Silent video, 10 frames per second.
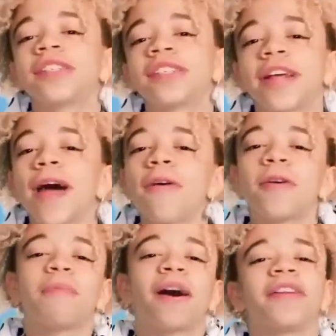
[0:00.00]
parents'
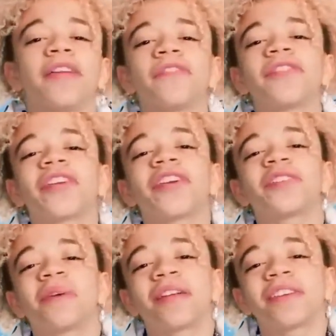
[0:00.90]
fame afforded him.
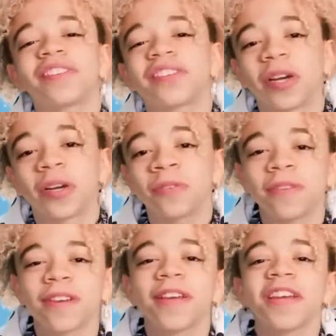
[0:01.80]

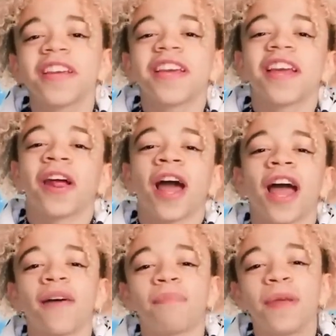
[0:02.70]
Fans have speculated
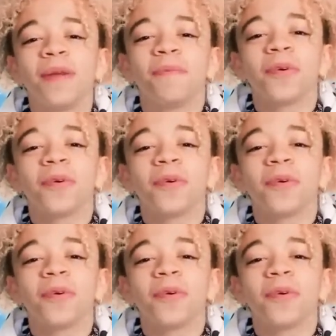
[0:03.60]
that King